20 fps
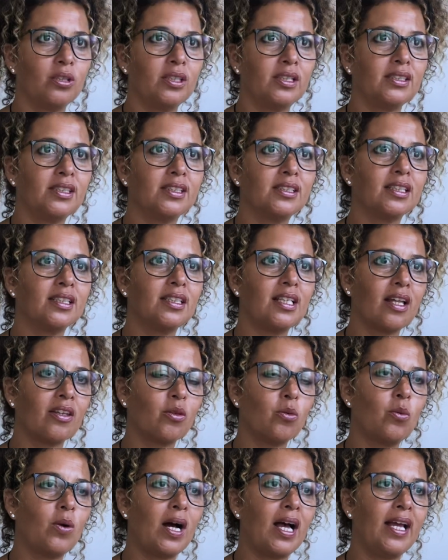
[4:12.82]
and this is another
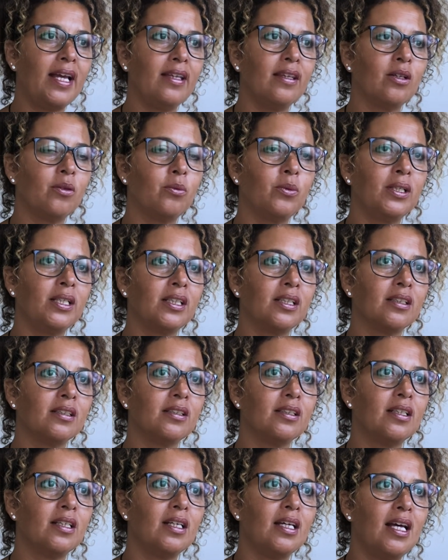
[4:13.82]
way that we
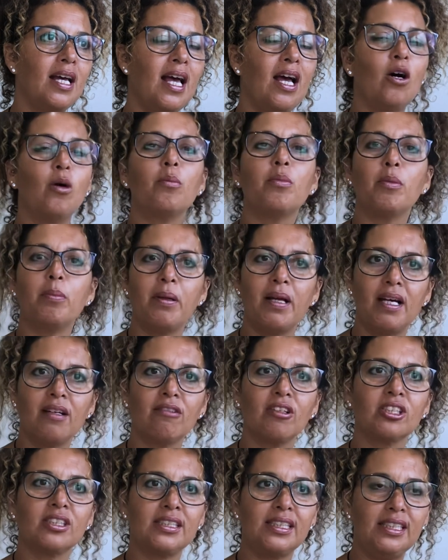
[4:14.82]
can help prepare
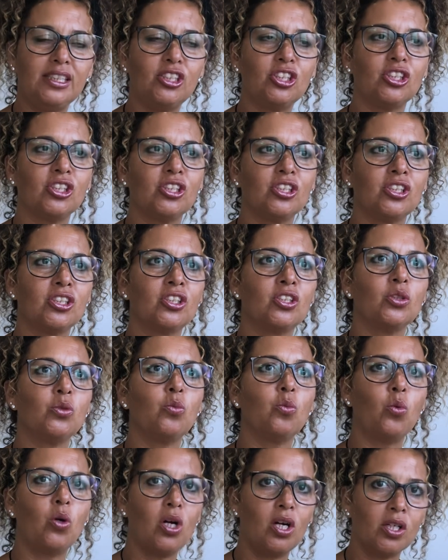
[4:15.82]
our teachers to
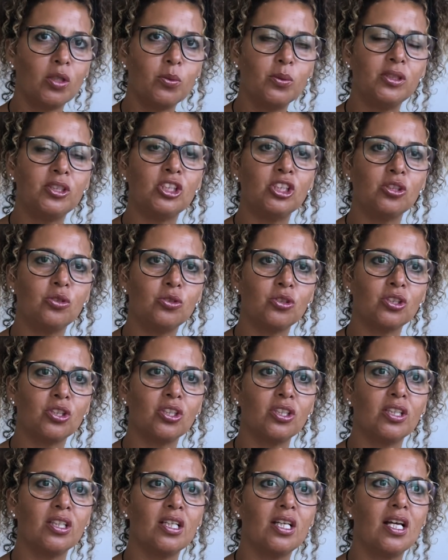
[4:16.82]
work with
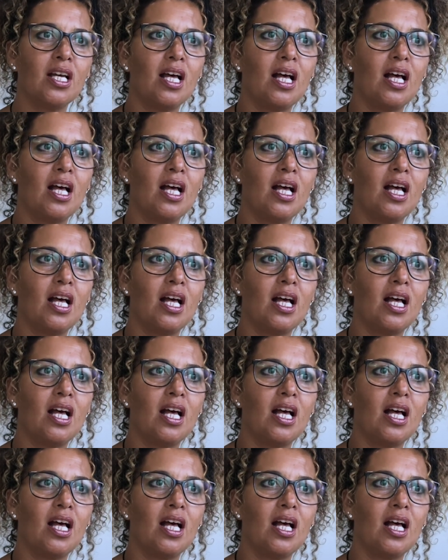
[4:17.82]
children